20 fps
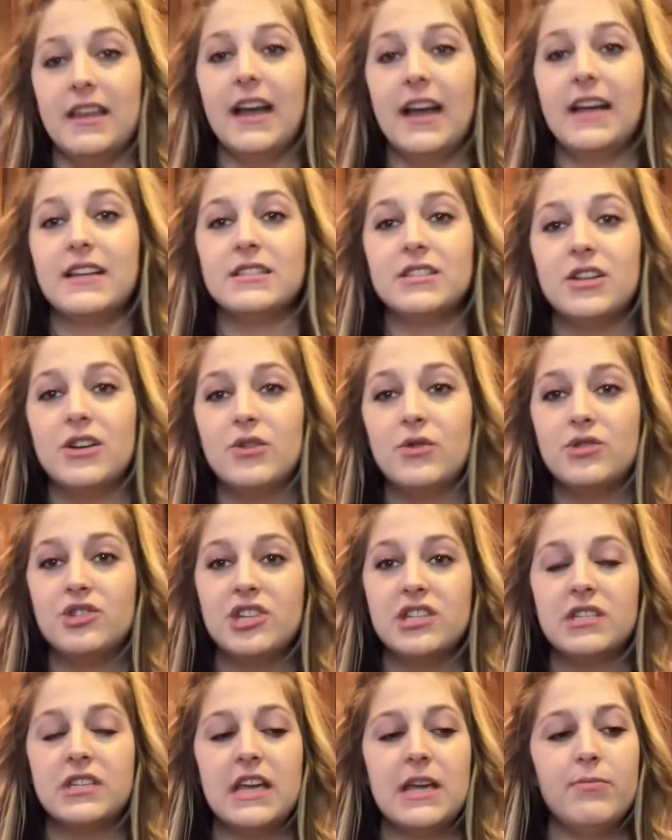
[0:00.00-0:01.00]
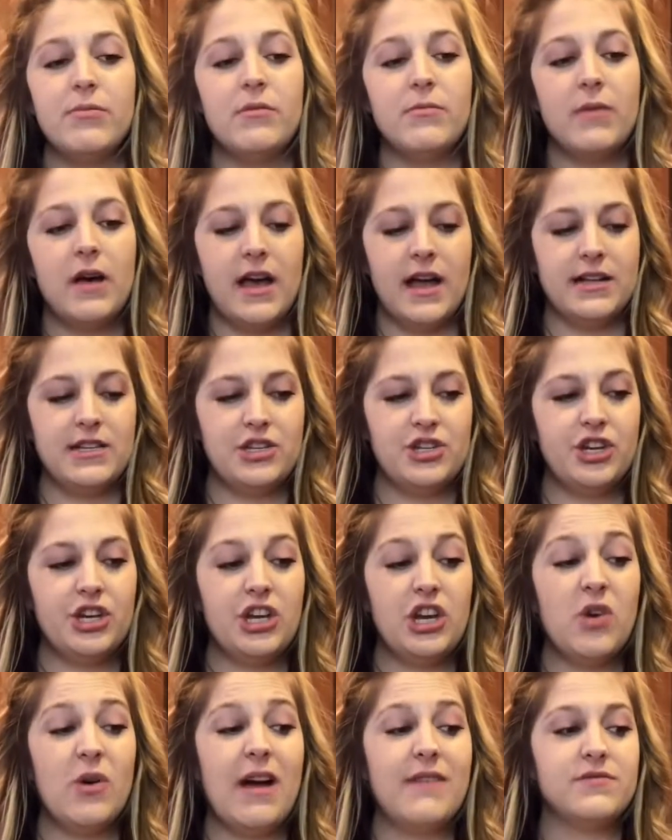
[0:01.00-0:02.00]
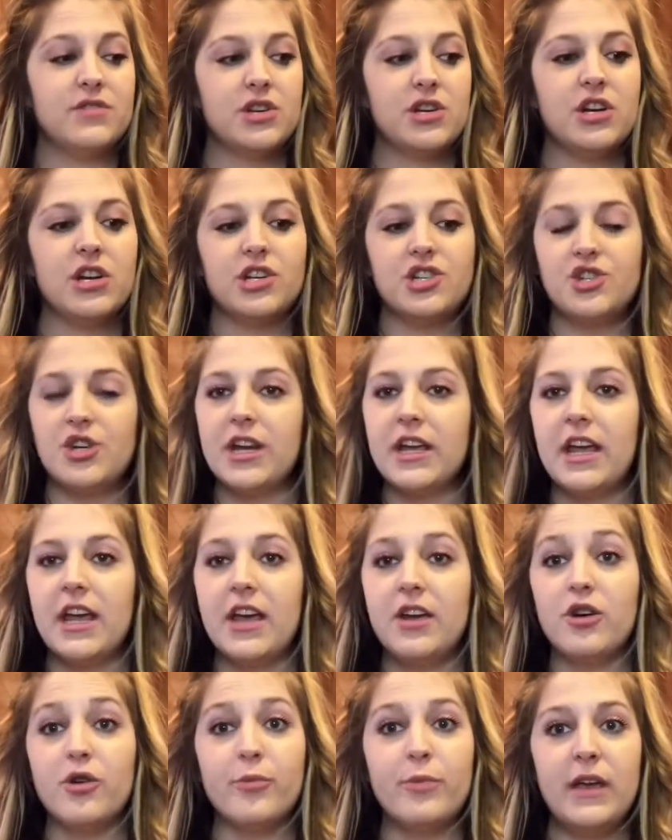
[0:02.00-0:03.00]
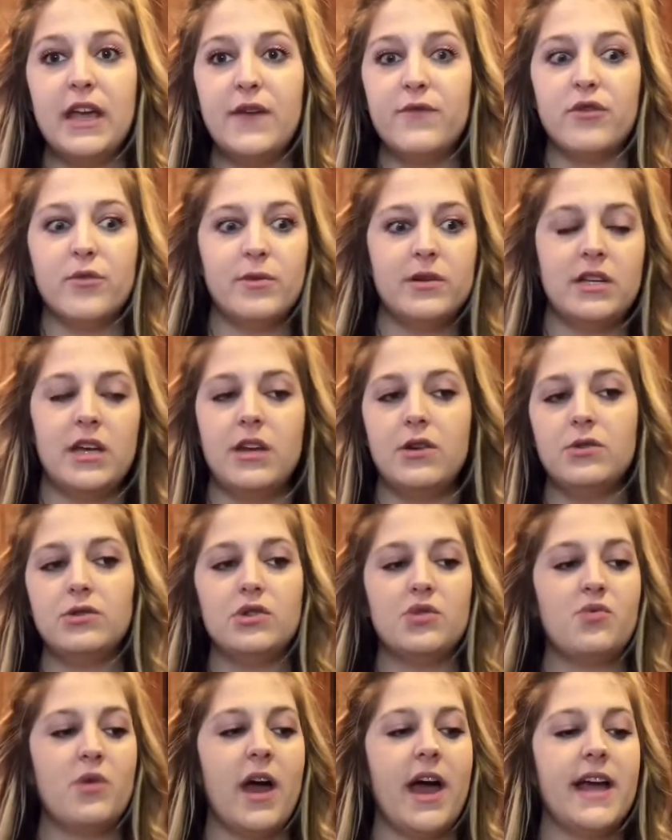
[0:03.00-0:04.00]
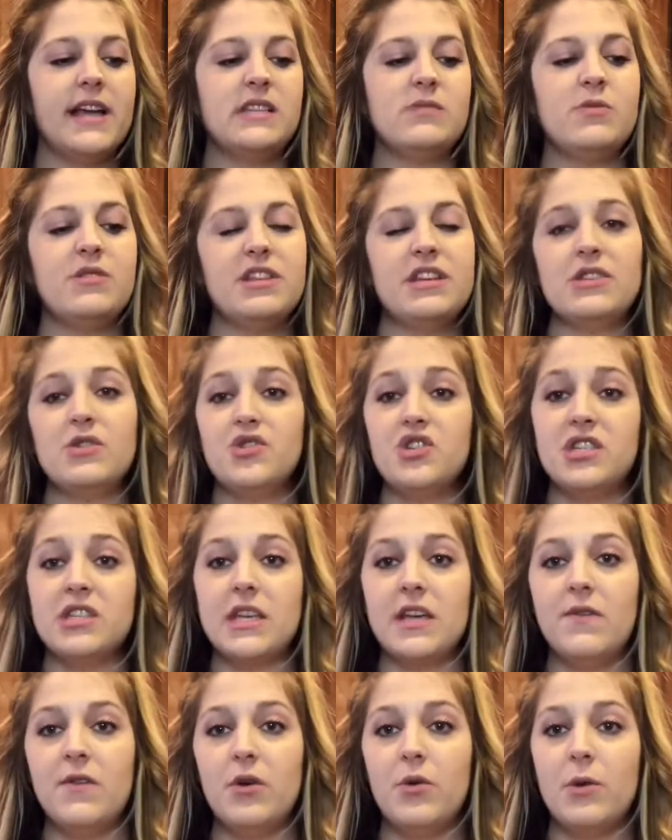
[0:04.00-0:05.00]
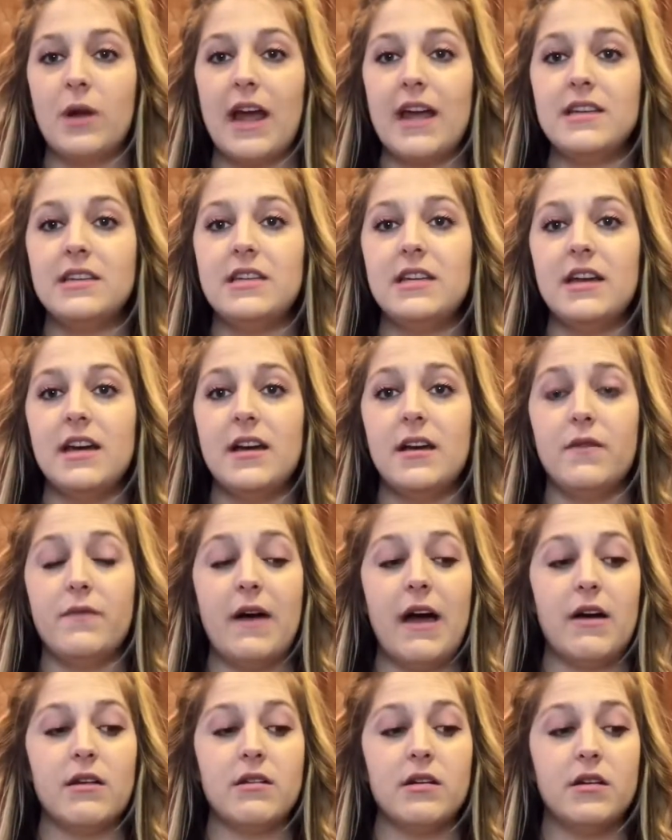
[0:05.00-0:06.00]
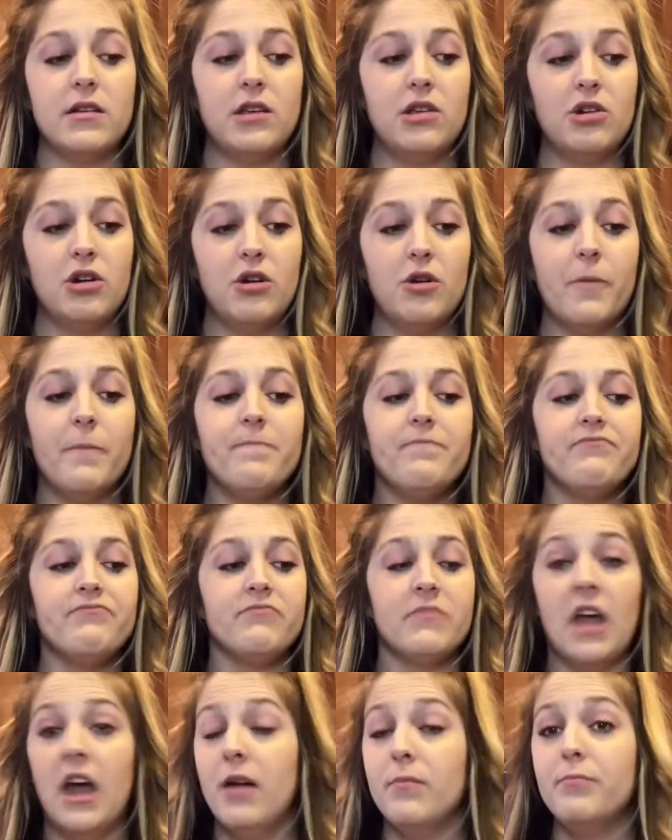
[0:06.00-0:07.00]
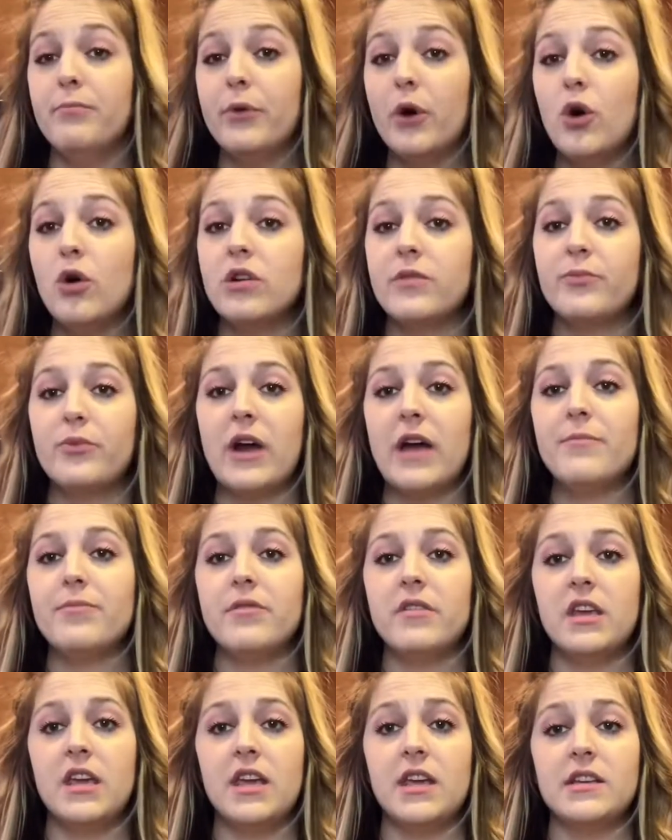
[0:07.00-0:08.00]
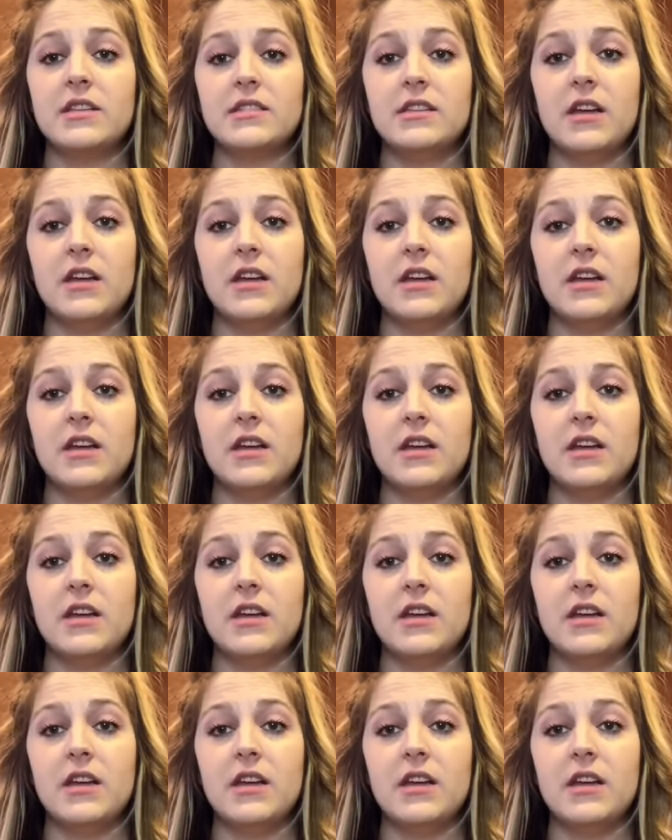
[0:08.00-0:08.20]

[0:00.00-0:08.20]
so just keep in mind, you don't have to cook chicken or beef or potatoes or rice, but this will just give you an idea of how to, bulk prep things.